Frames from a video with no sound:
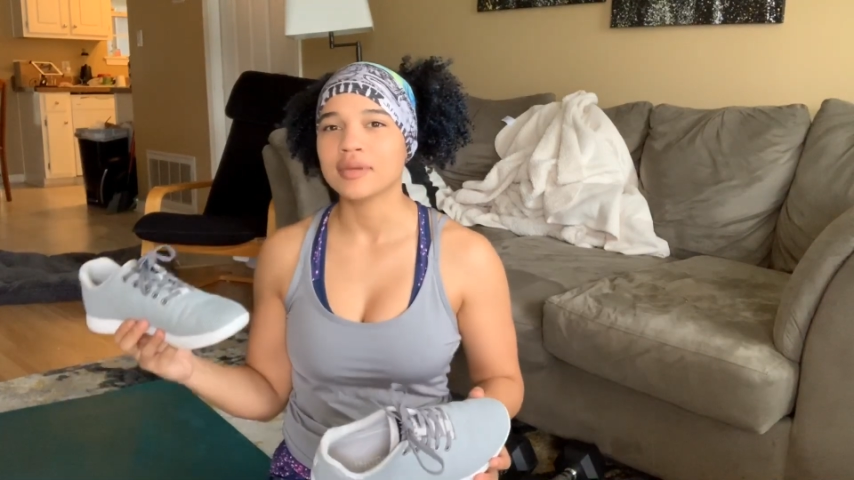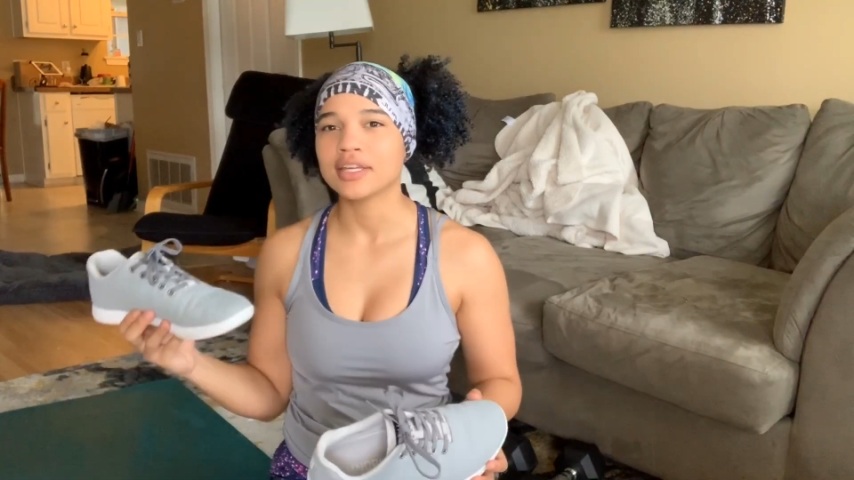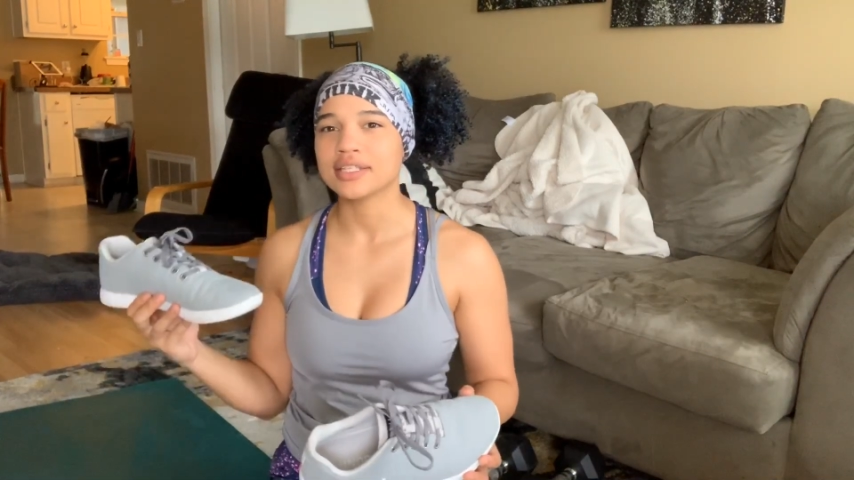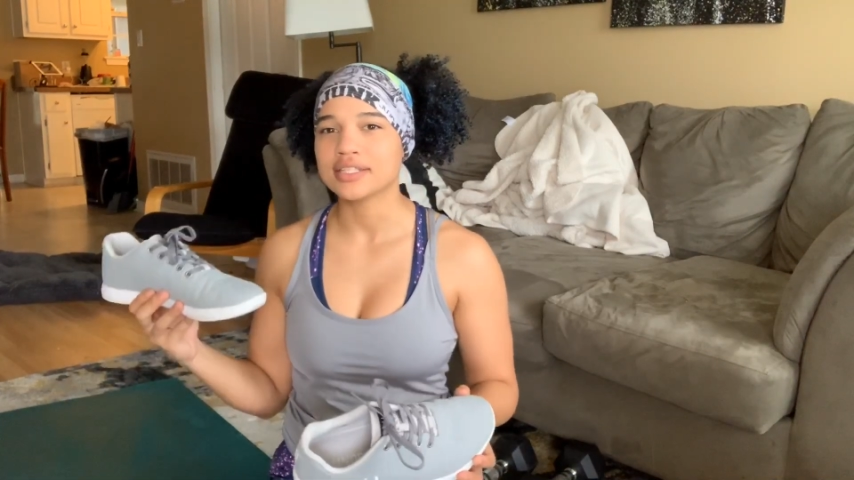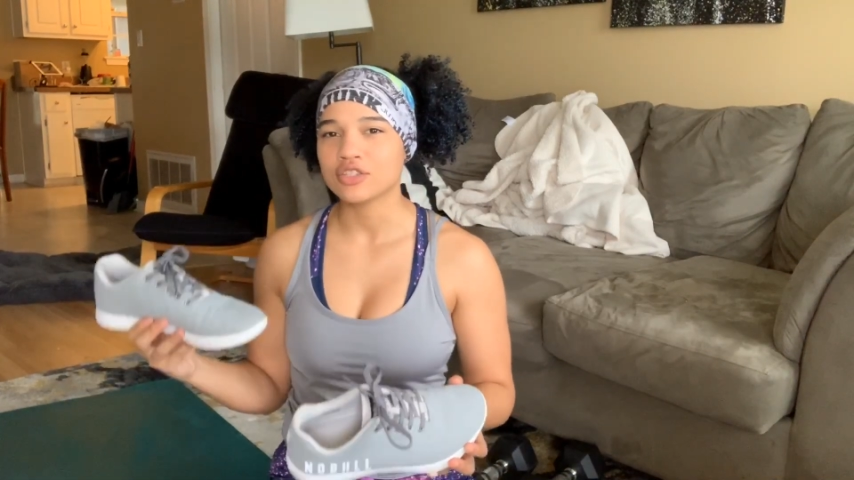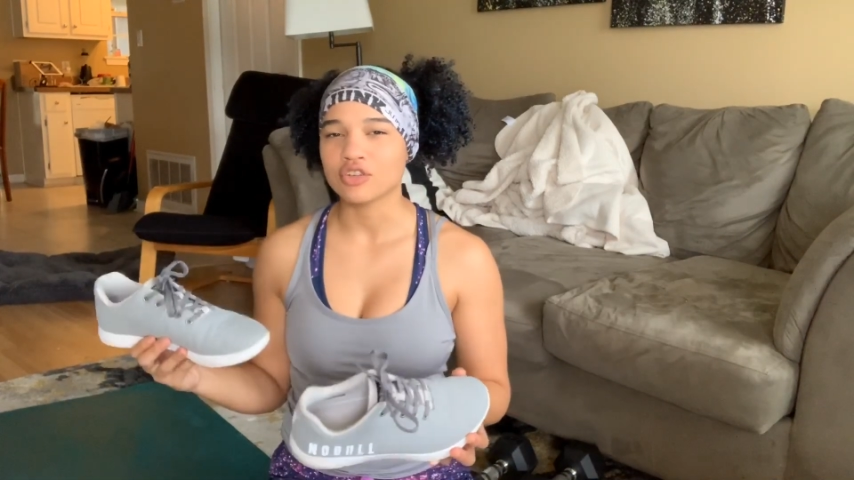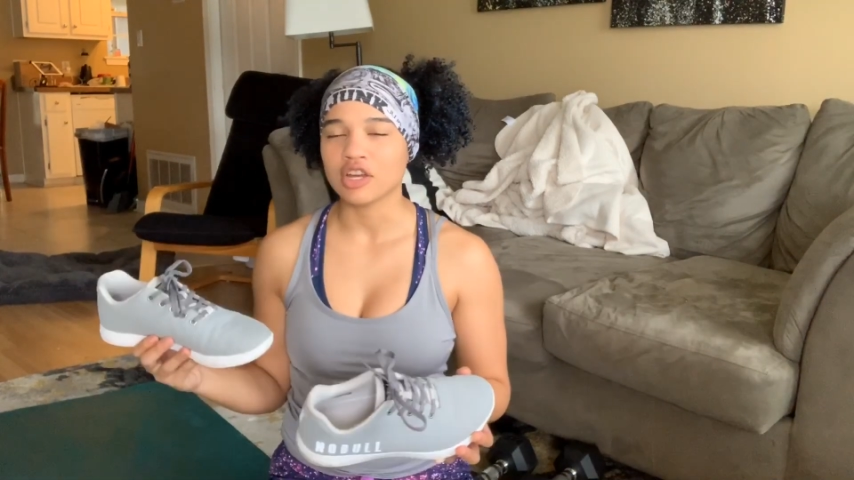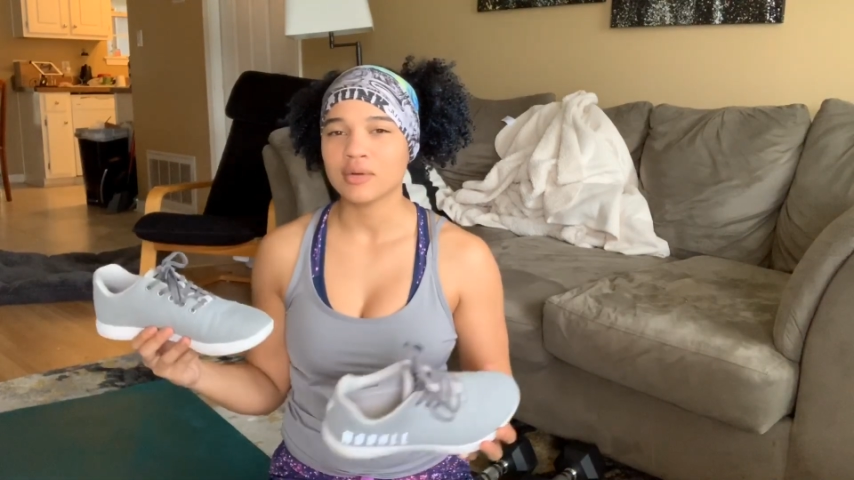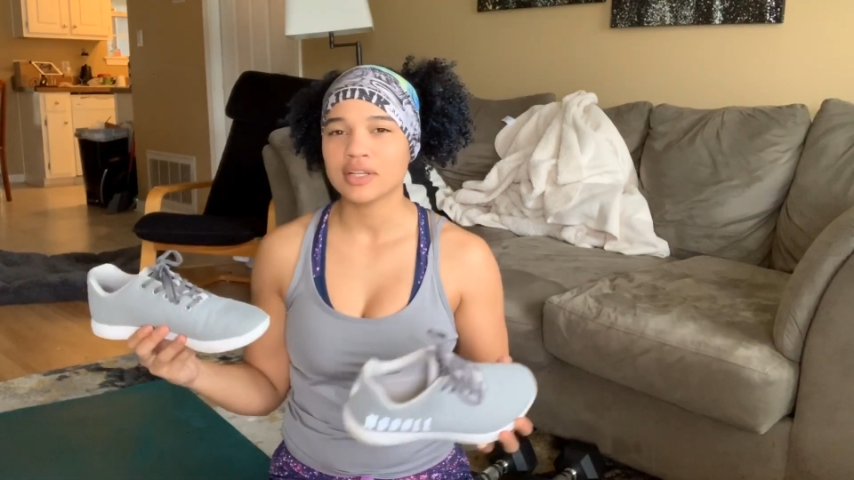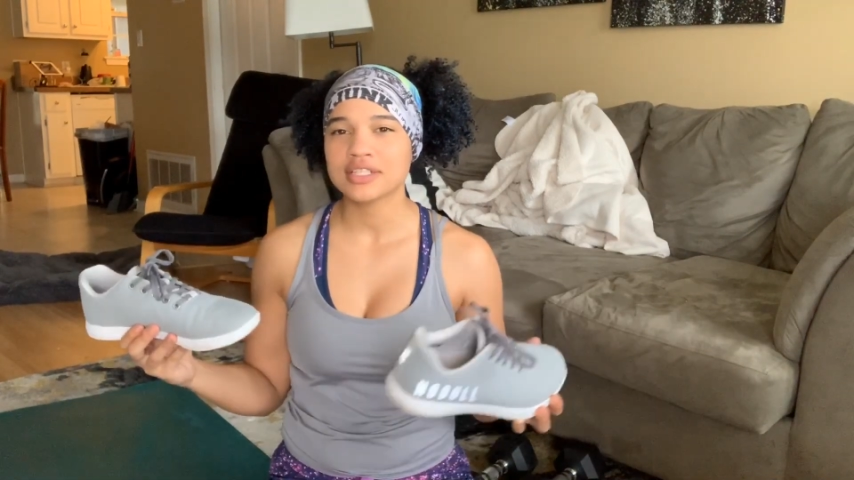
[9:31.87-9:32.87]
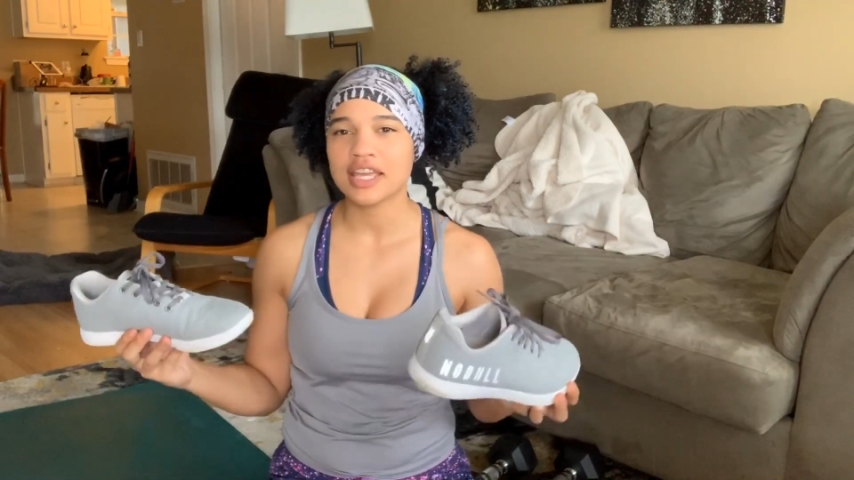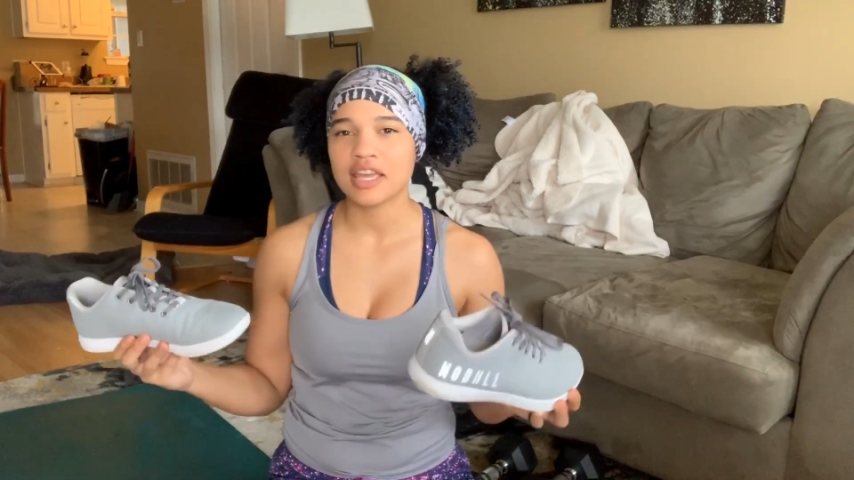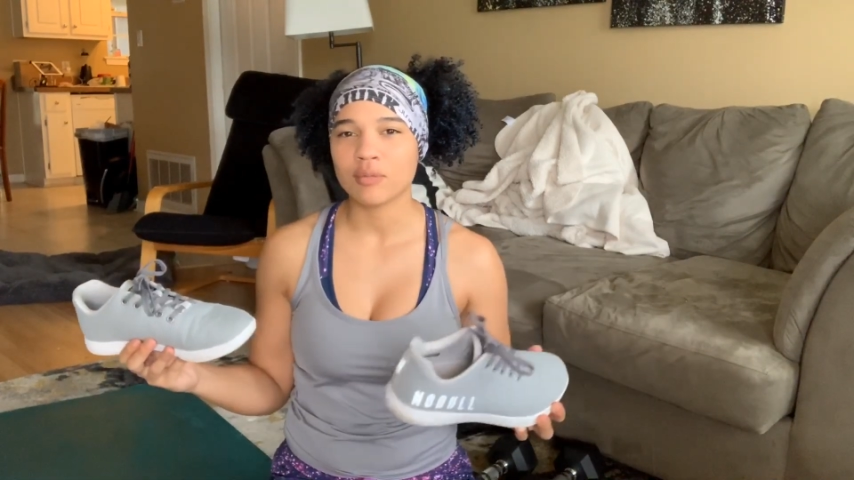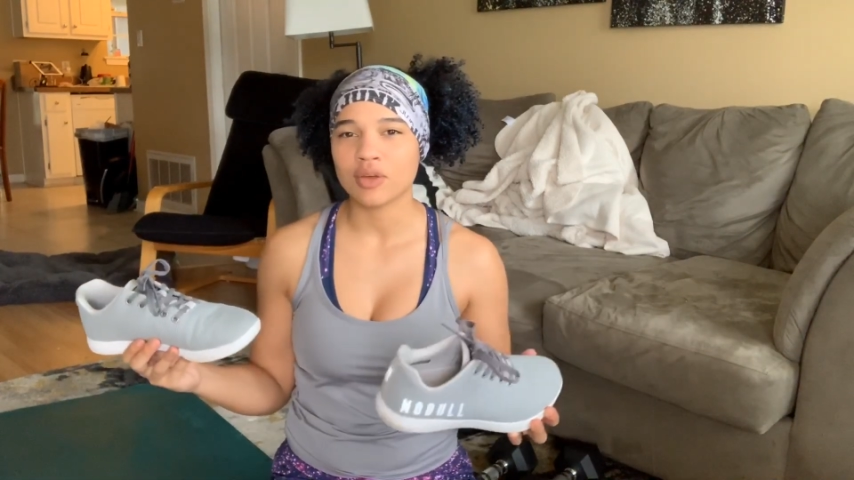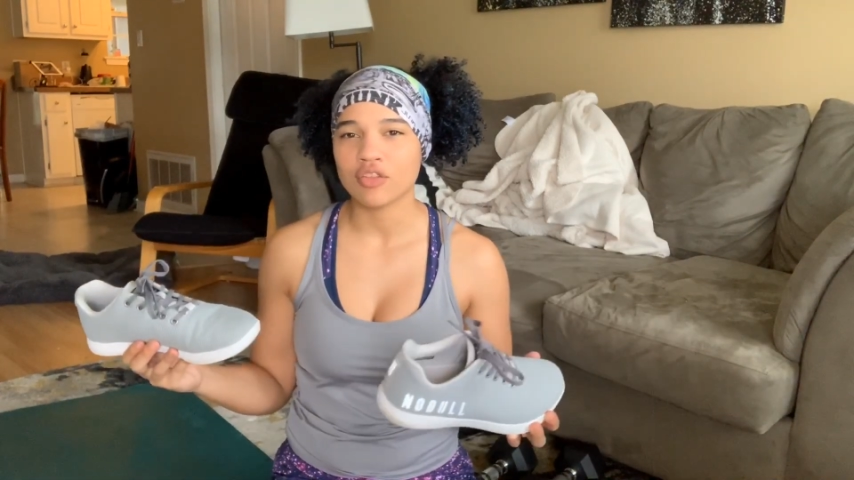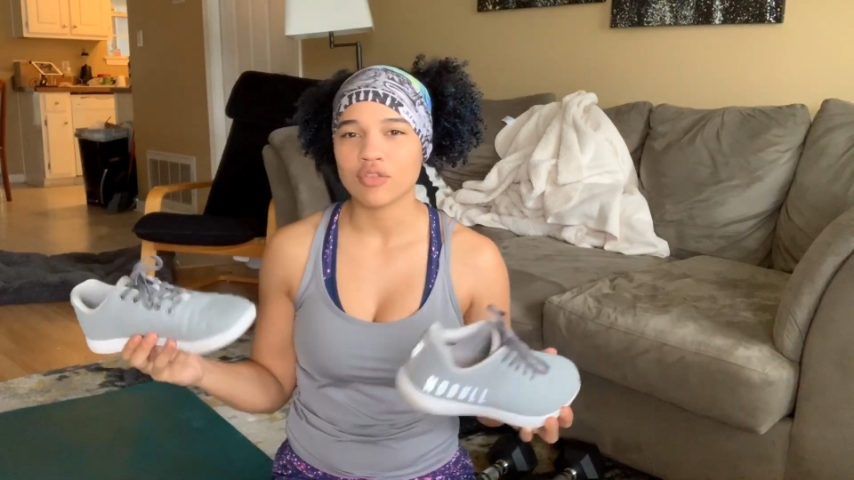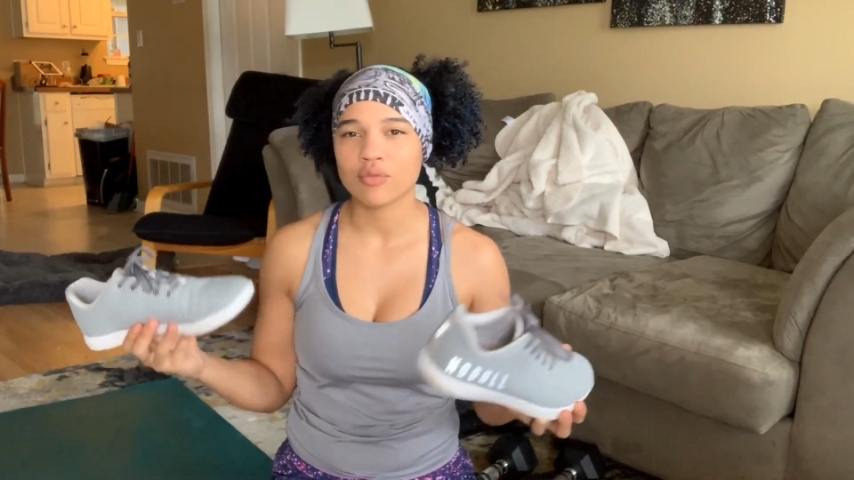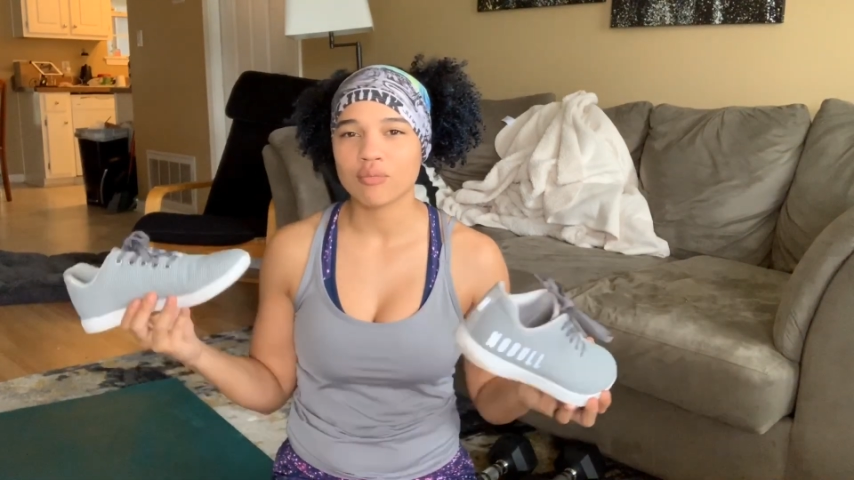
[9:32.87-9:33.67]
because these gray ones came with